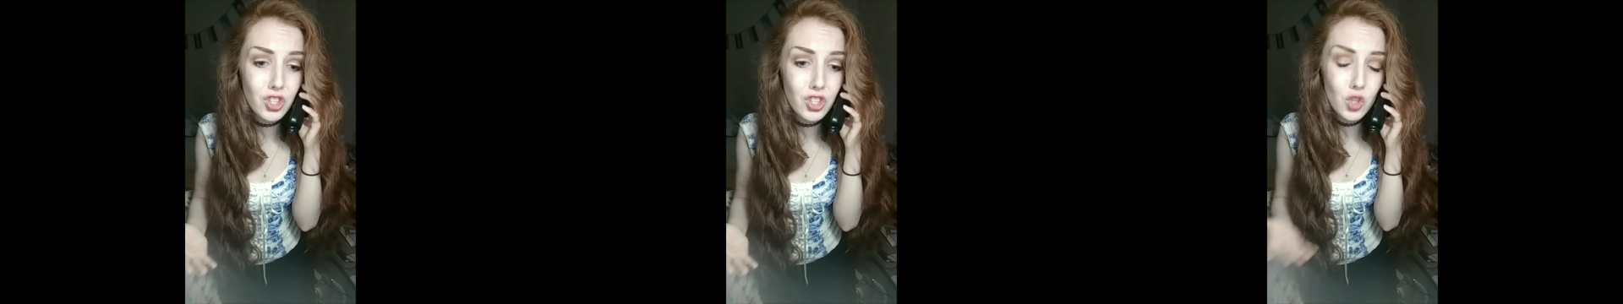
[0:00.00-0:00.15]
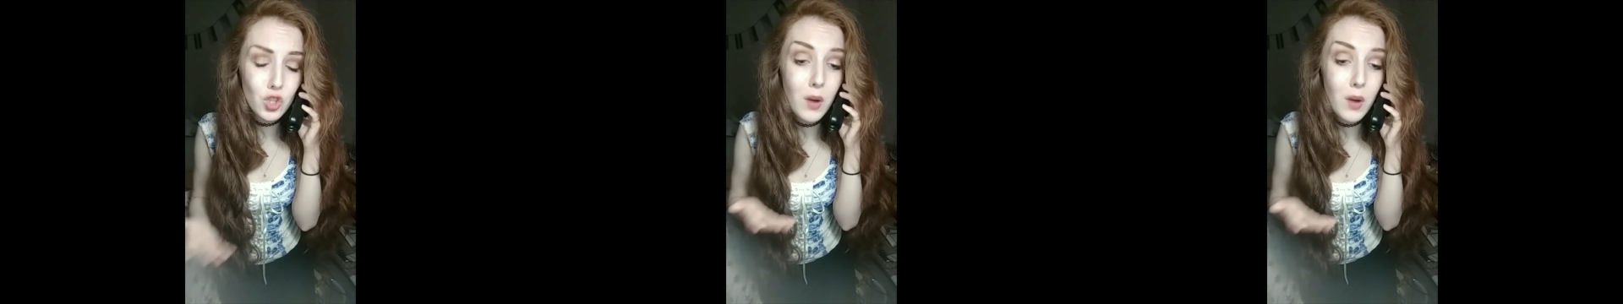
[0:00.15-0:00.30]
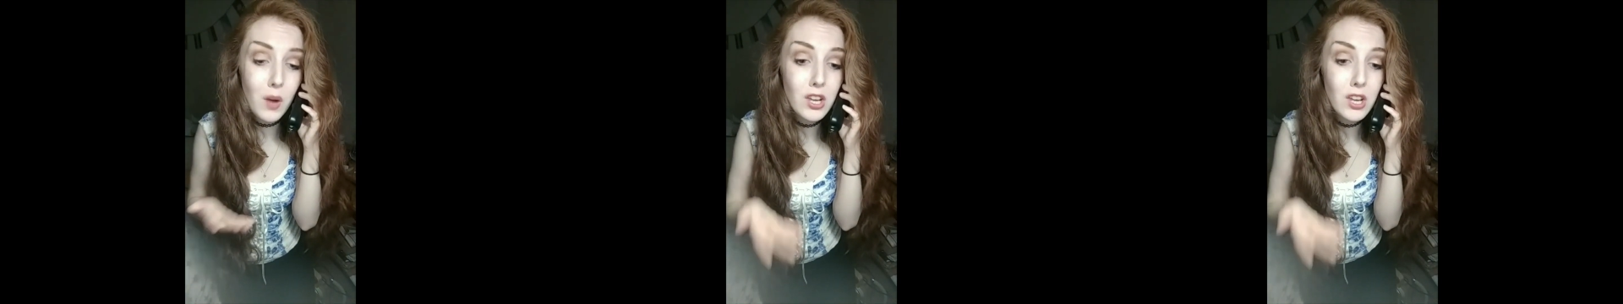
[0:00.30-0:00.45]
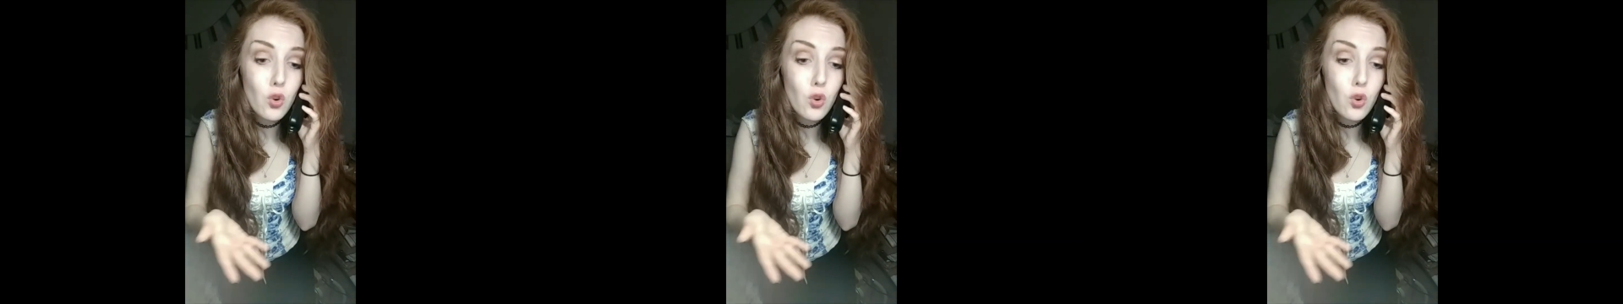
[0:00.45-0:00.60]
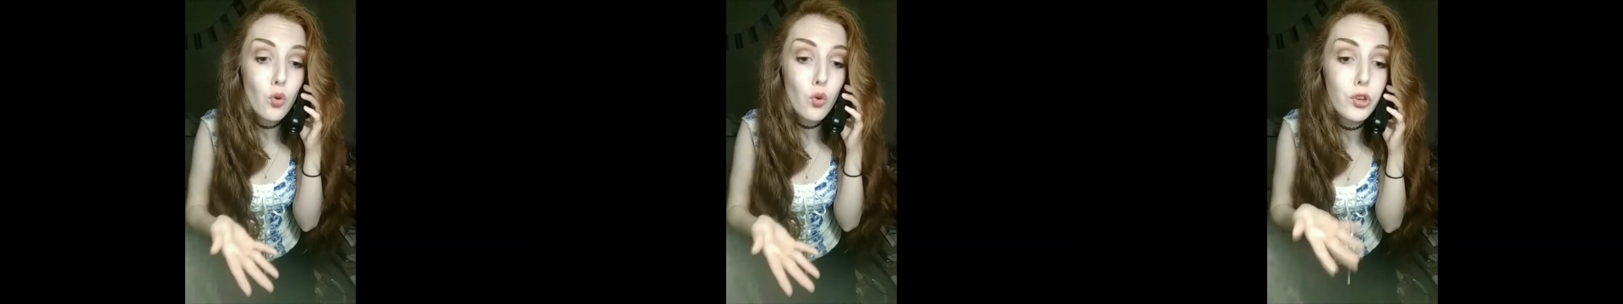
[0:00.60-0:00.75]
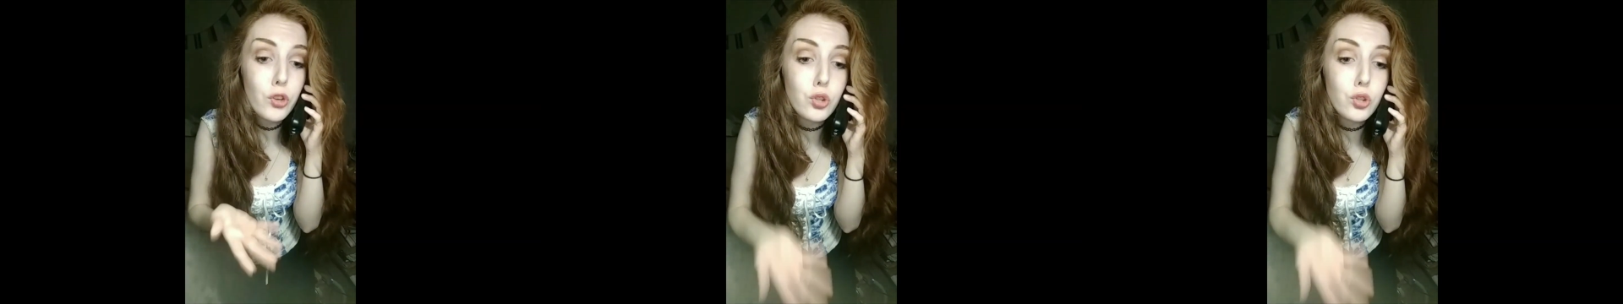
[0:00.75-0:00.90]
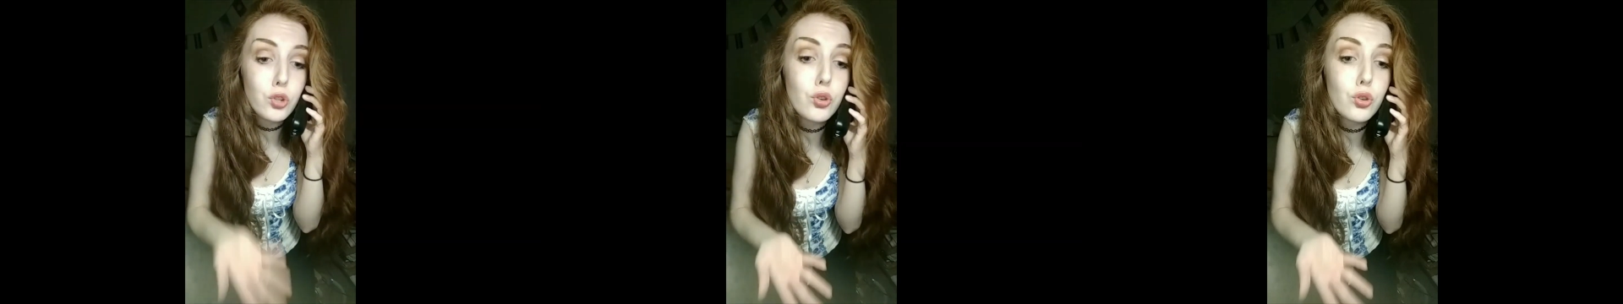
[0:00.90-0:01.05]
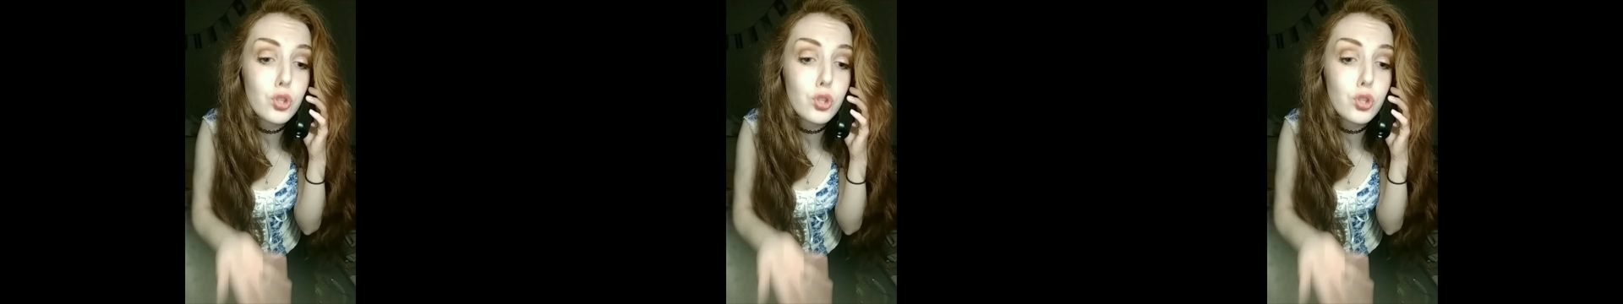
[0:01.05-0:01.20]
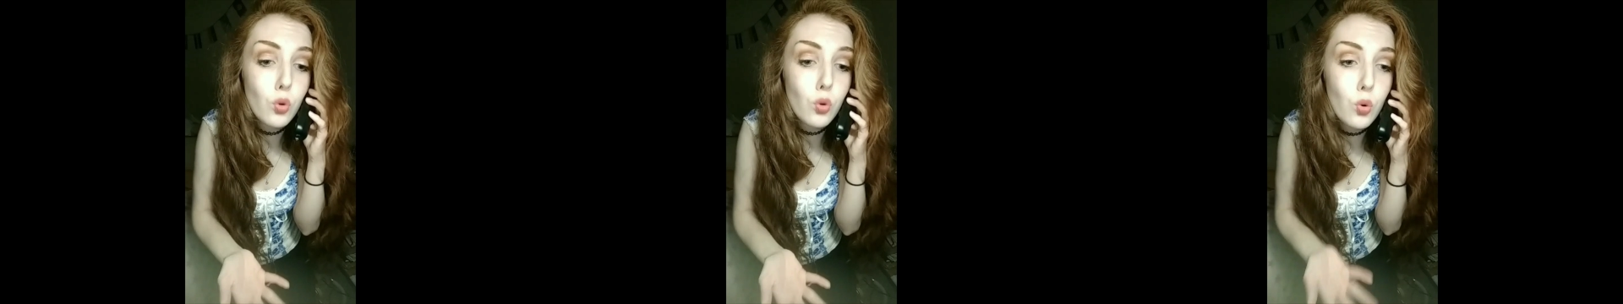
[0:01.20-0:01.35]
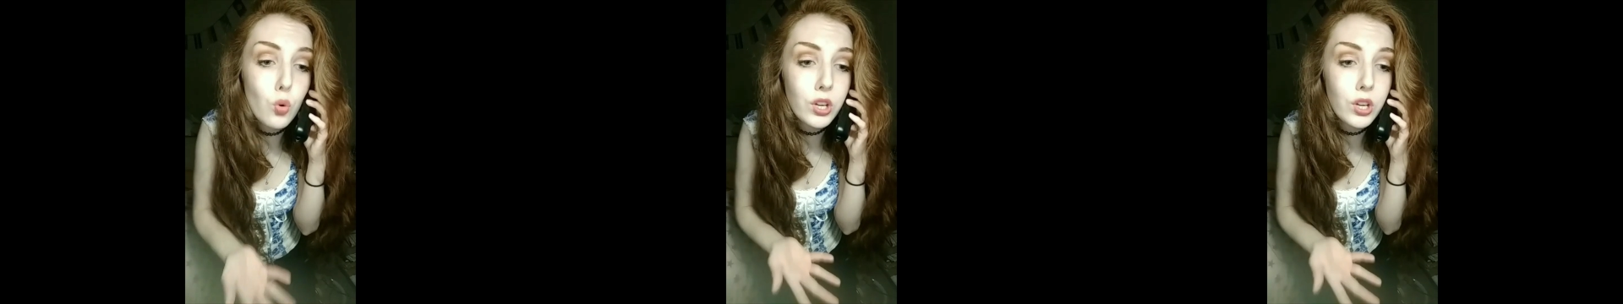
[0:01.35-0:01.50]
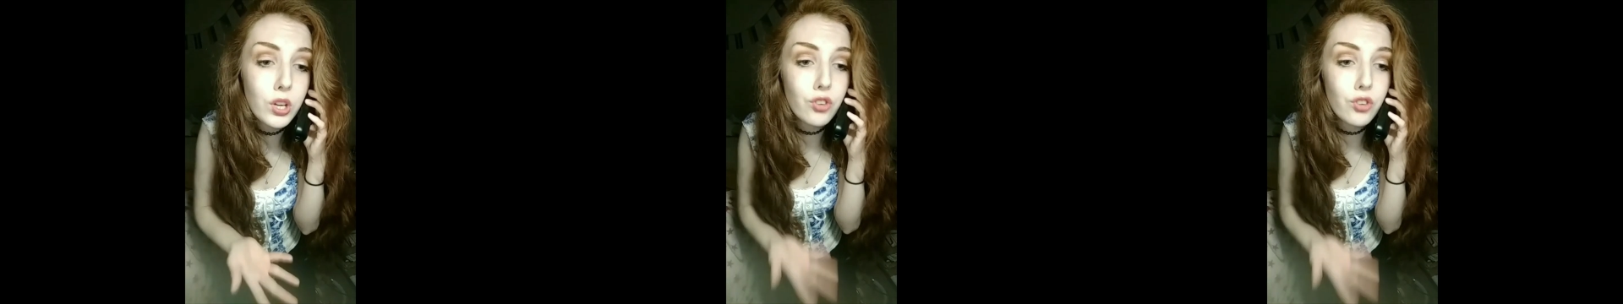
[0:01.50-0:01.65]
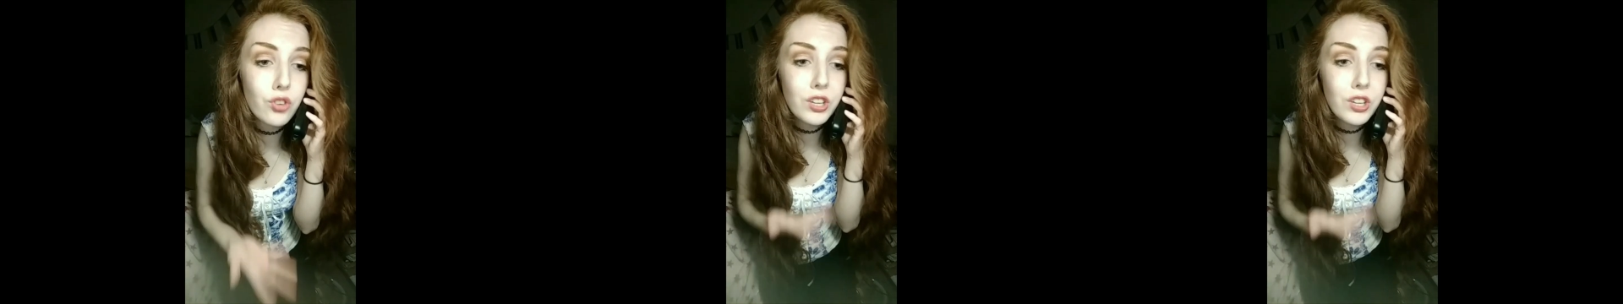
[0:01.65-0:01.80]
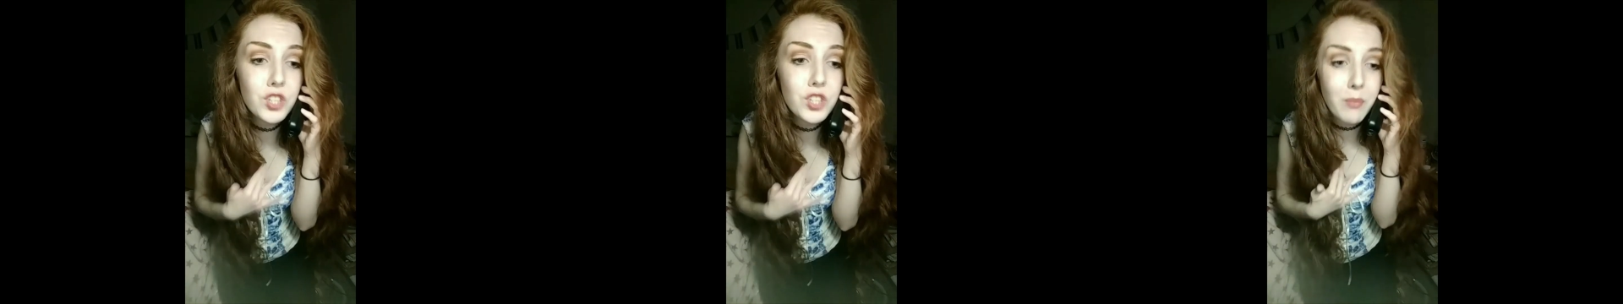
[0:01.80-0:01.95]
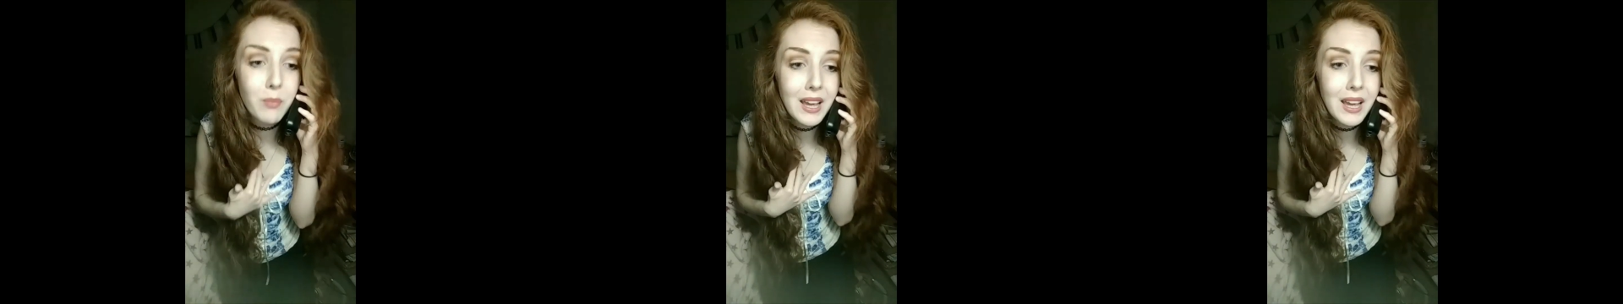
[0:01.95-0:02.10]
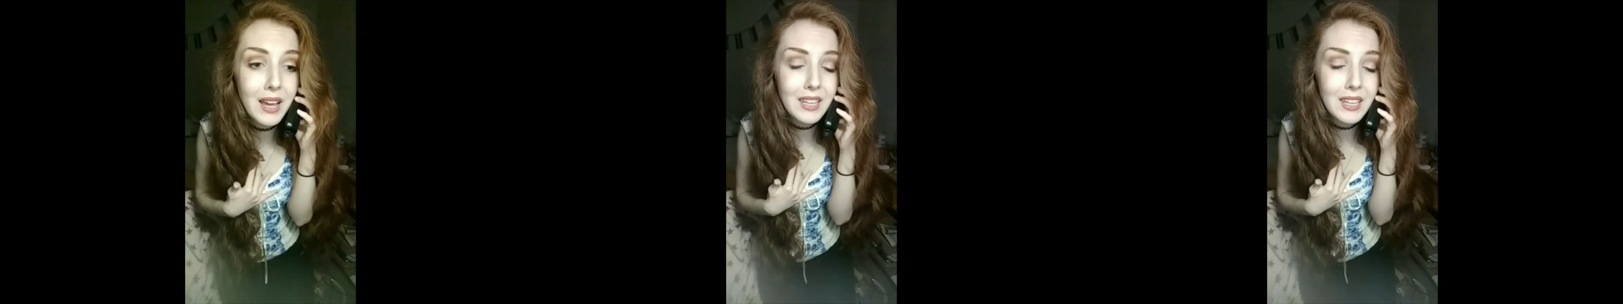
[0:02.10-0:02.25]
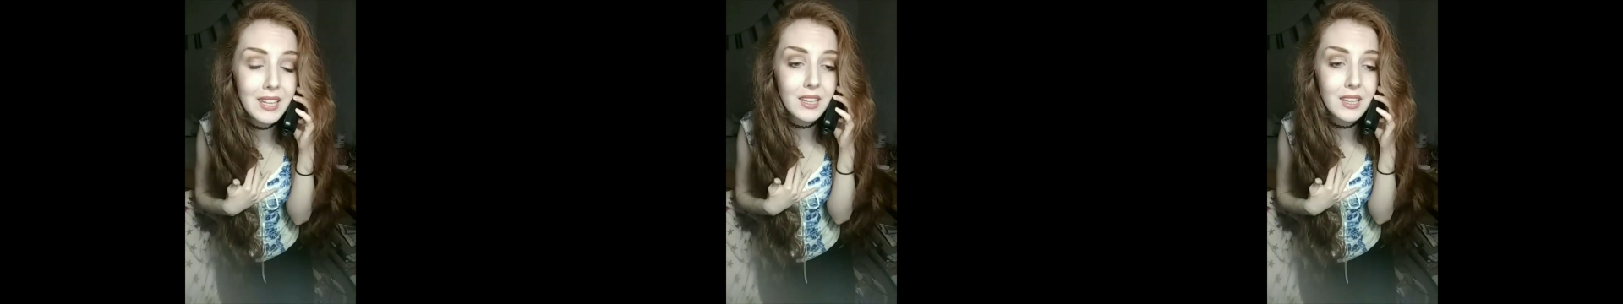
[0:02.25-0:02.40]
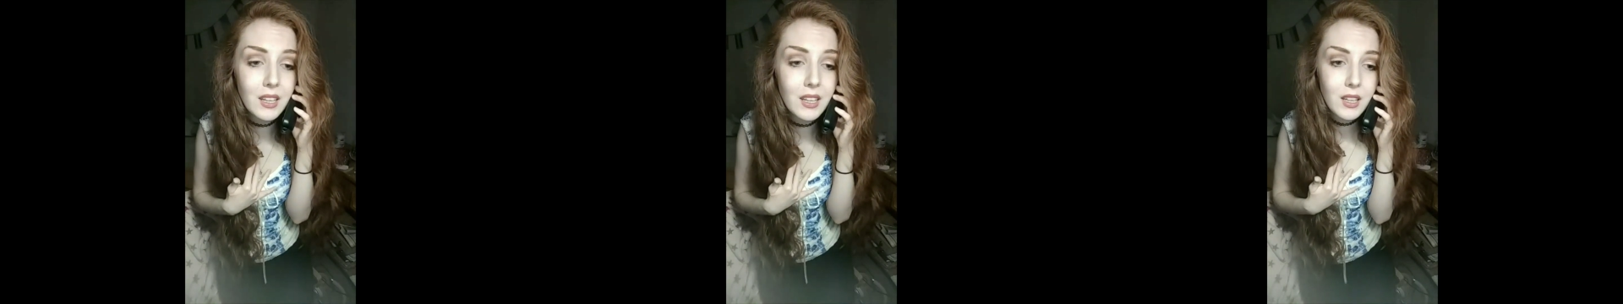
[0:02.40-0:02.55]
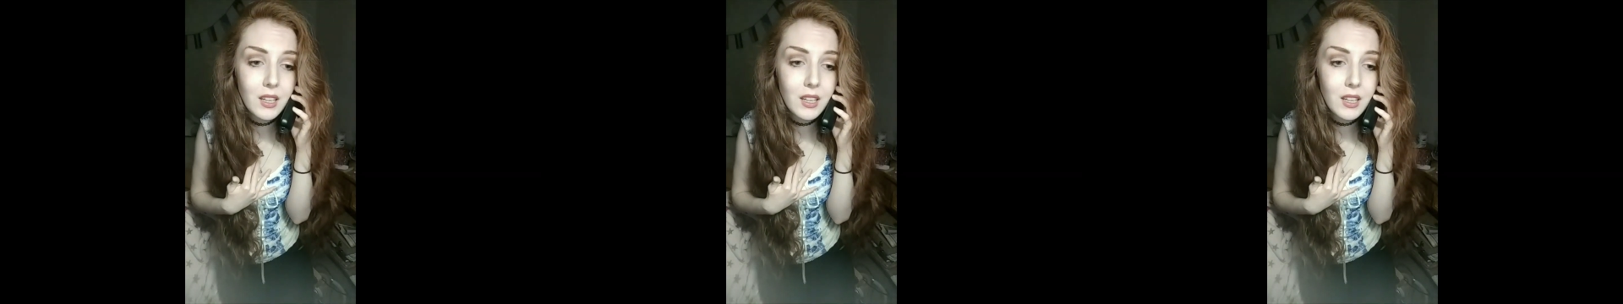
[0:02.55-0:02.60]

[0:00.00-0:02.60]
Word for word: so I know that your soul can reach mine.